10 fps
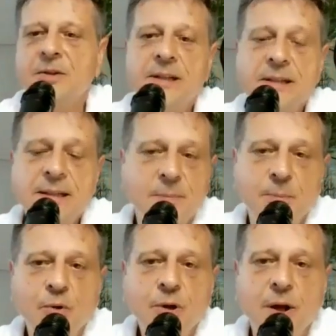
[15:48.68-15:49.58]
So this is a
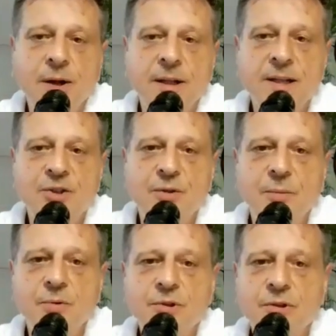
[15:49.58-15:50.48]
proton
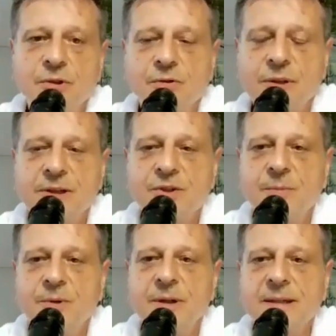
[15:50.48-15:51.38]
distribution or
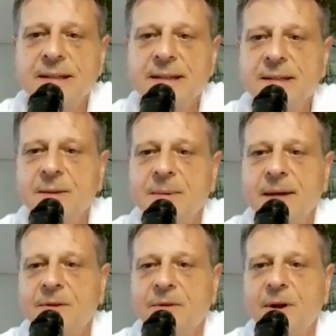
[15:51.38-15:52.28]
distributing system
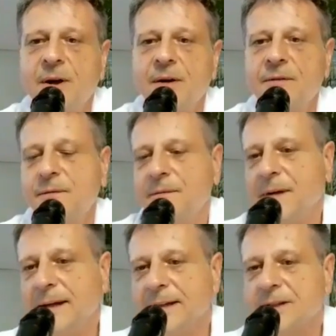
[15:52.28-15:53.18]
after all
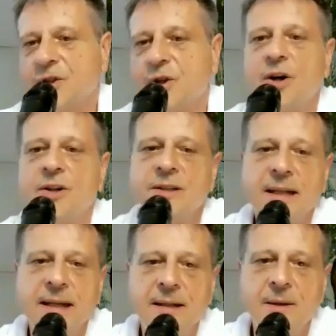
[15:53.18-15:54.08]
in the stars,
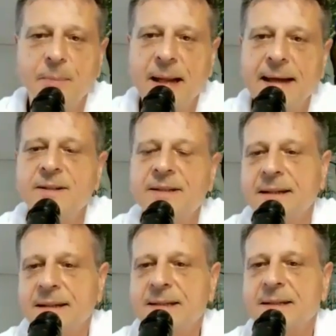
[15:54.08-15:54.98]
in the planets,
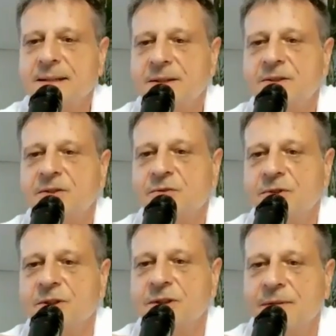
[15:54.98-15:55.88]
and this is the
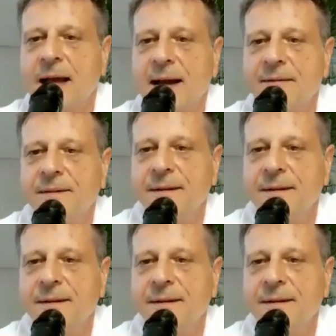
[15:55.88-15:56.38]
source of life